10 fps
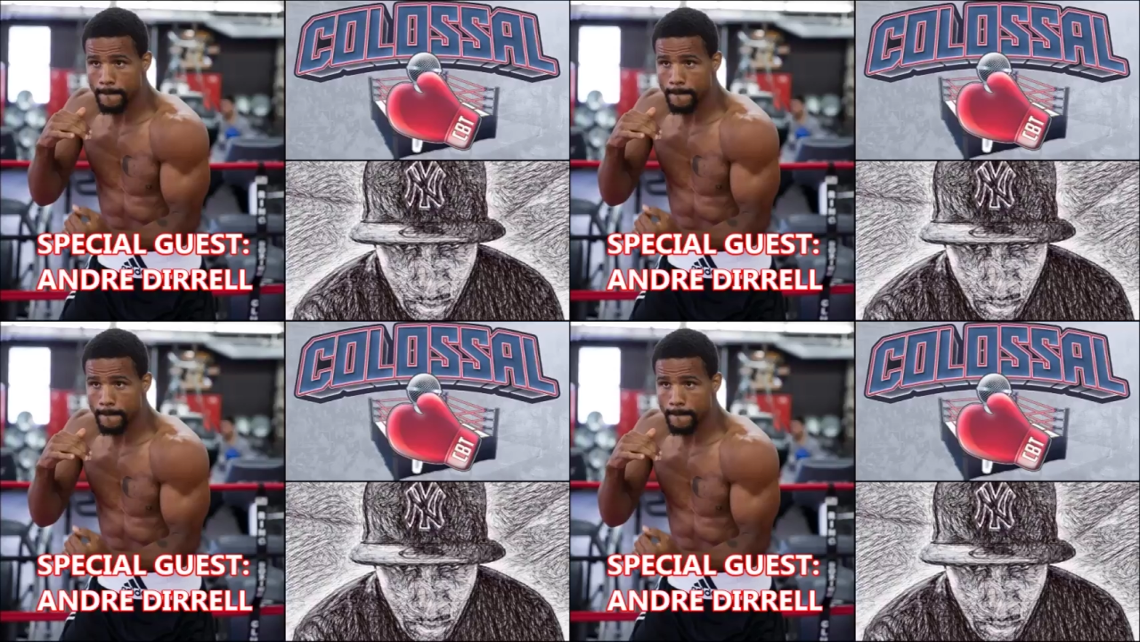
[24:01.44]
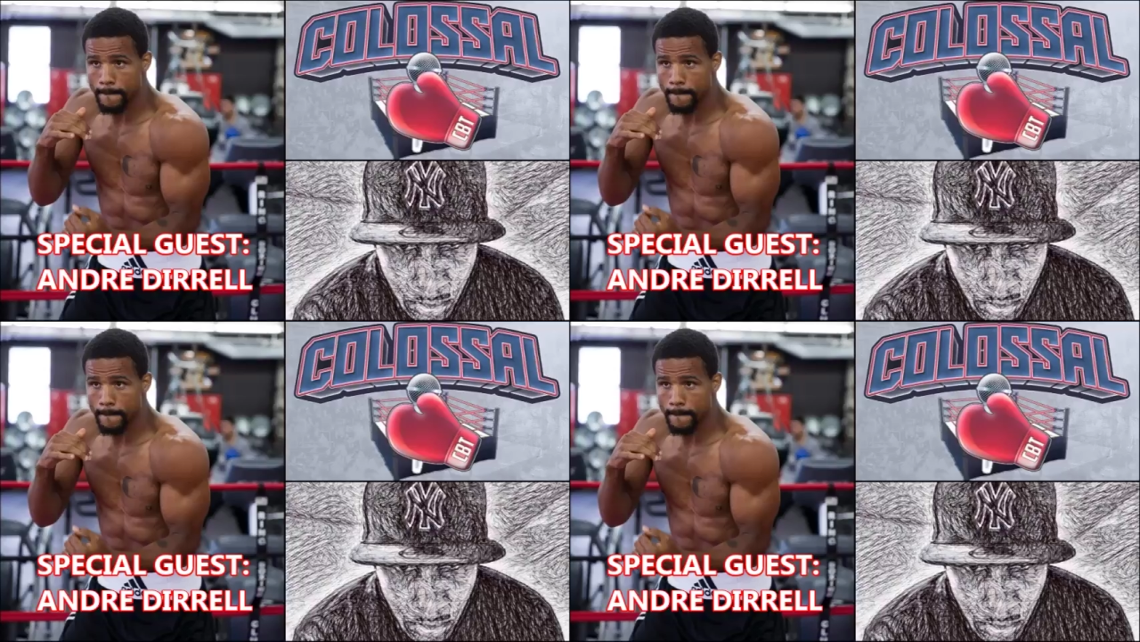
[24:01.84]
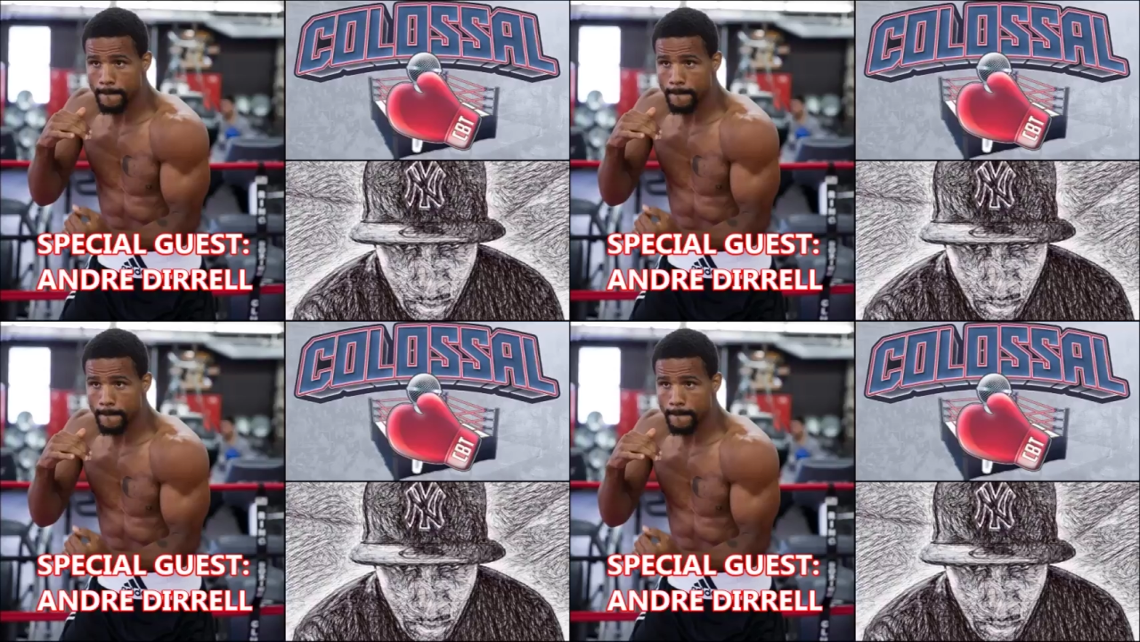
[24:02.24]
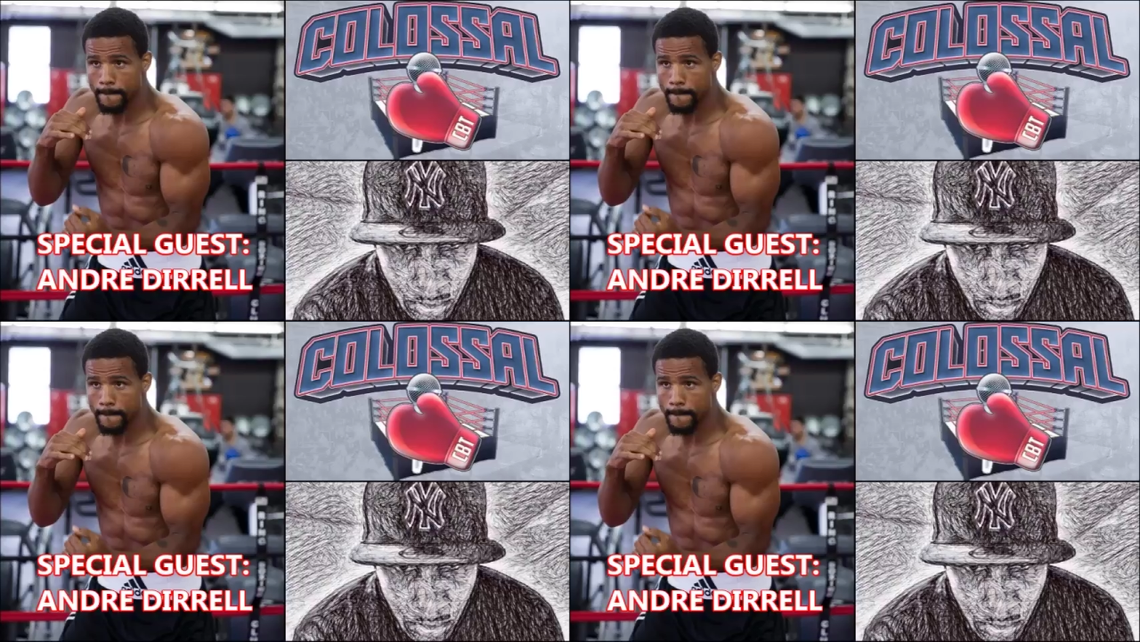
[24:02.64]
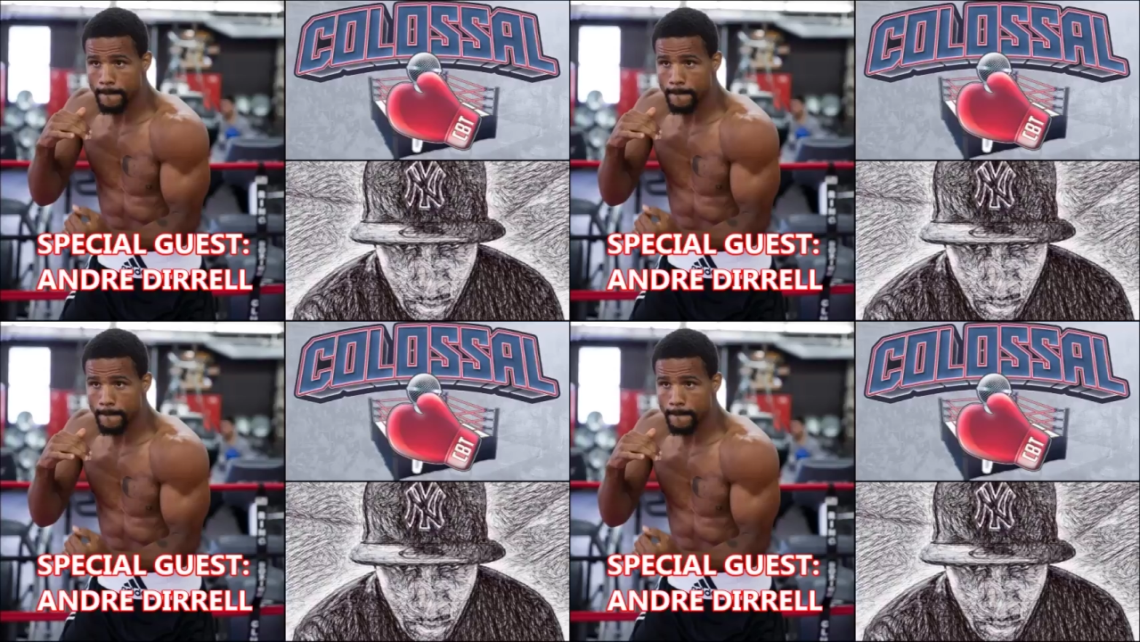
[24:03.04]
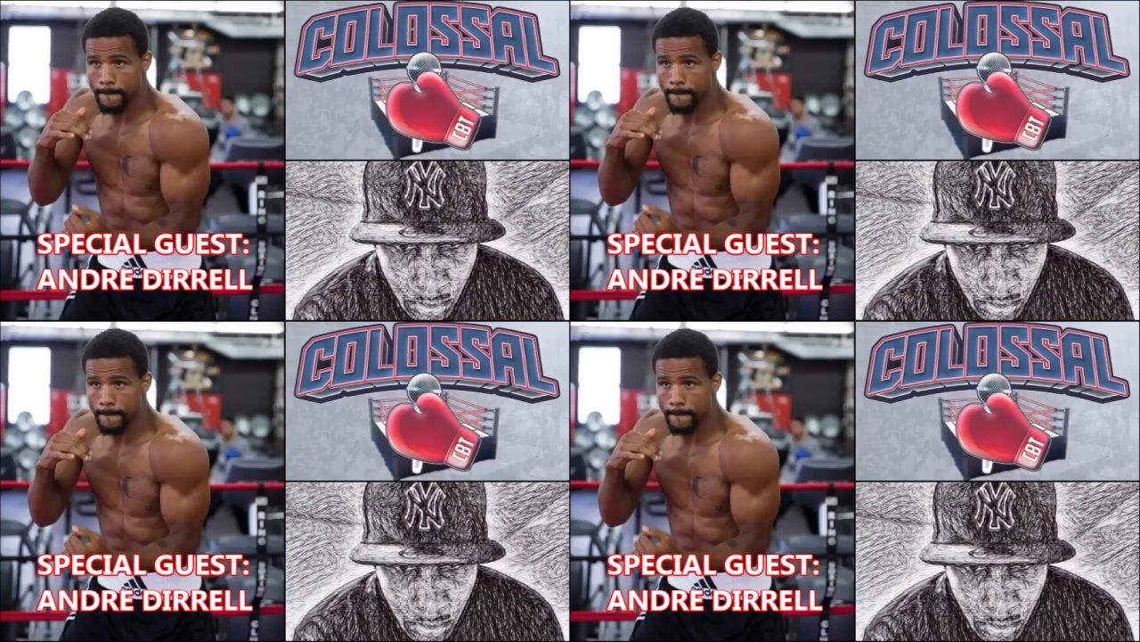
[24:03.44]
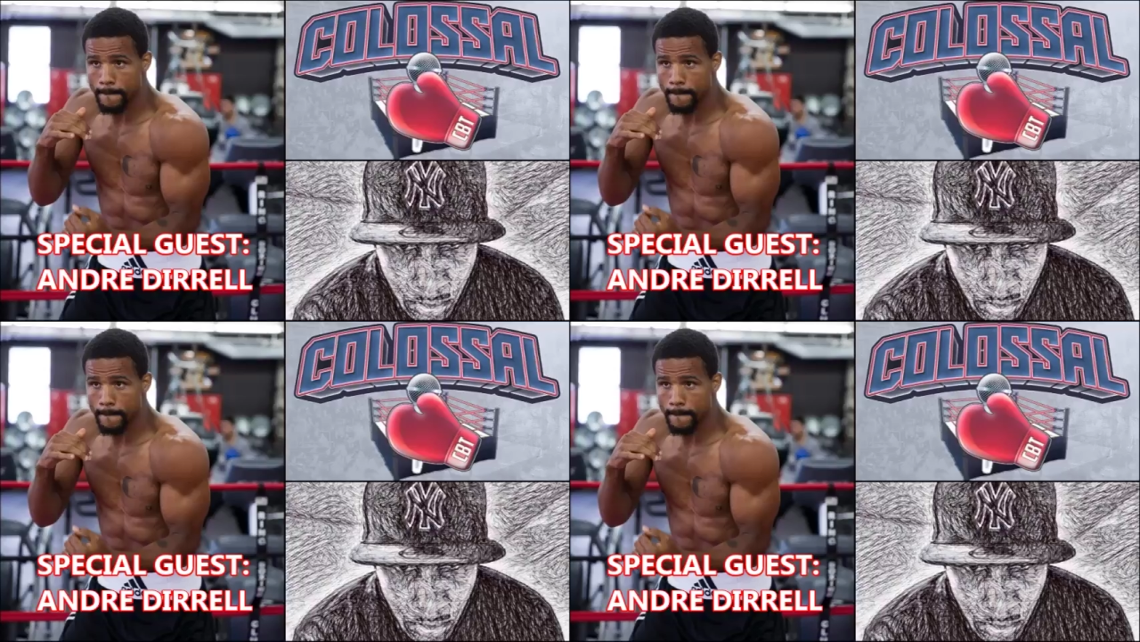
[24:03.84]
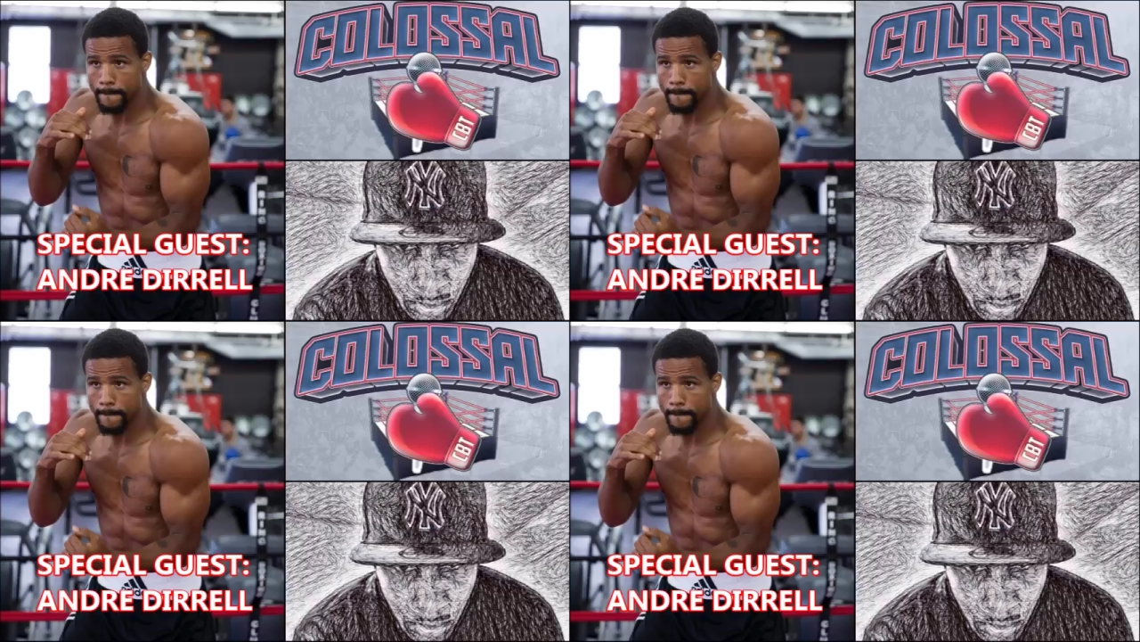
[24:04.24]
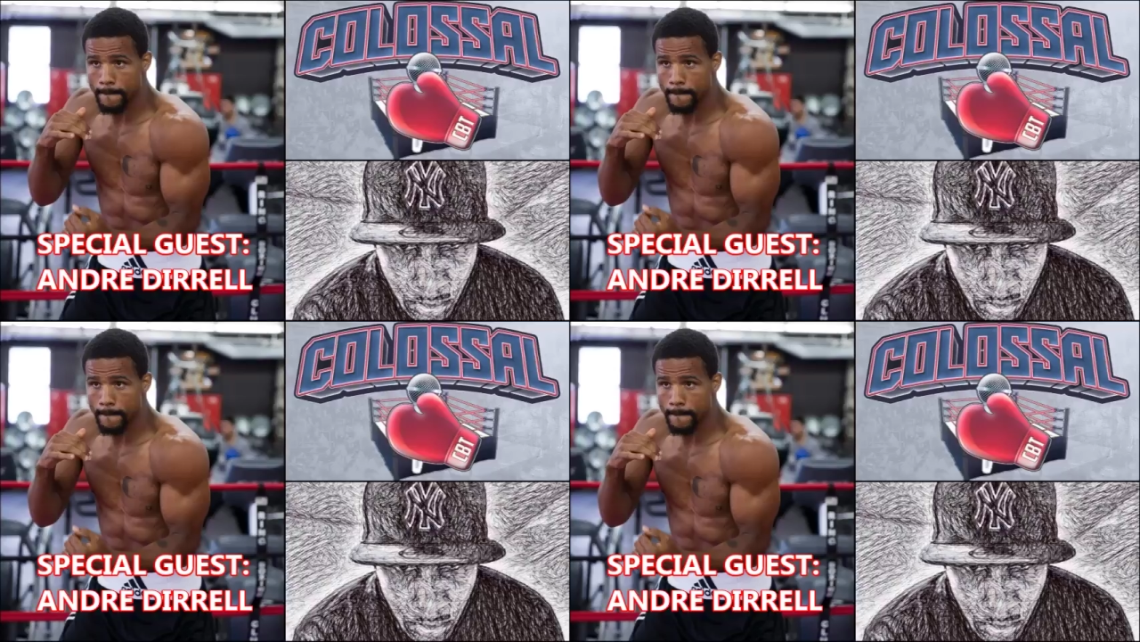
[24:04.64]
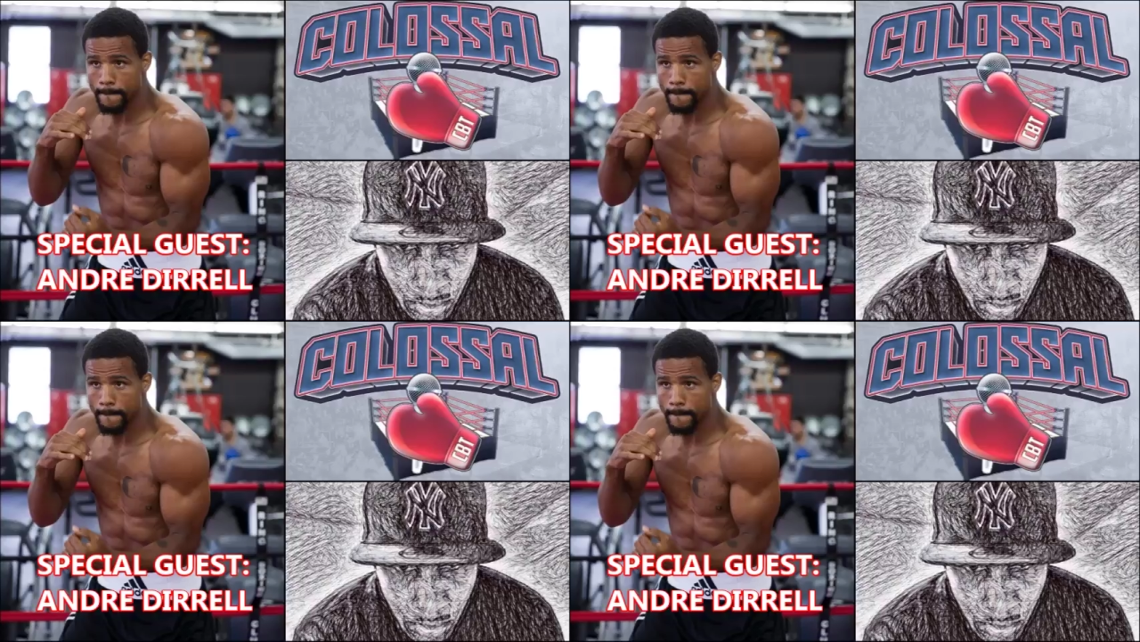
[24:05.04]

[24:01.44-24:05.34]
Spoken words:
[no speech]